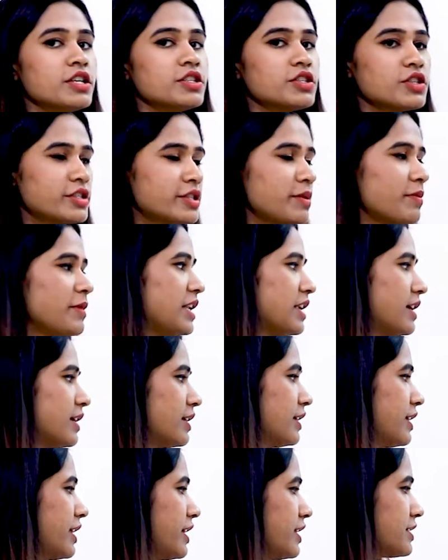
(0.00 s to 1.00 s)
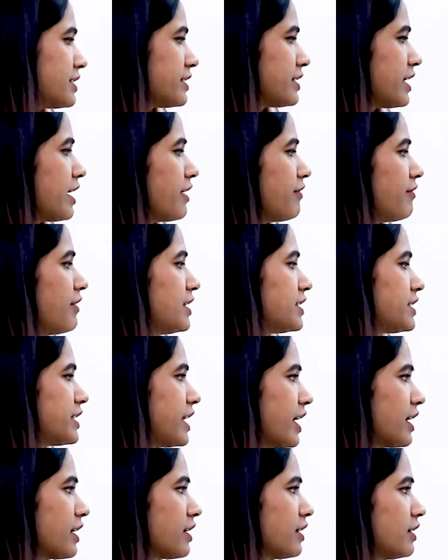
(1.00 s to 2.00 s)
So similarly, say
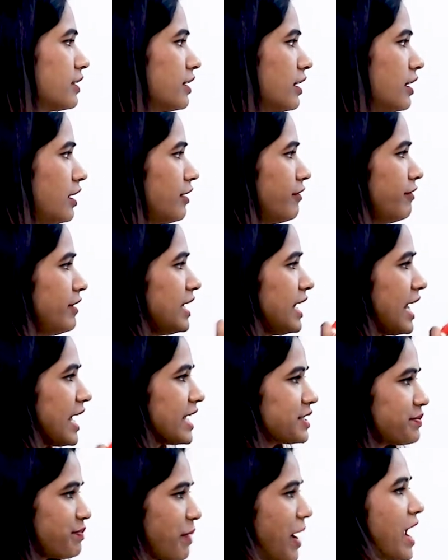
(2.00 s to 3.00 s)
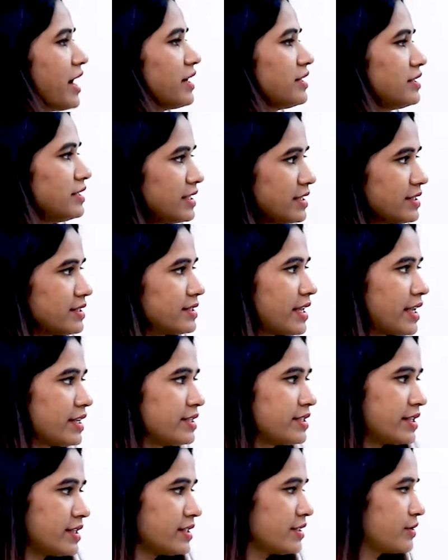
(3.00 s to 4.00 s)
we'll expand this
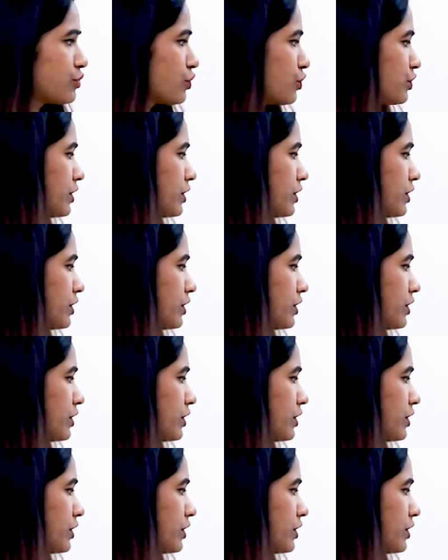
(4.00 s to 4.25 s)
sentence so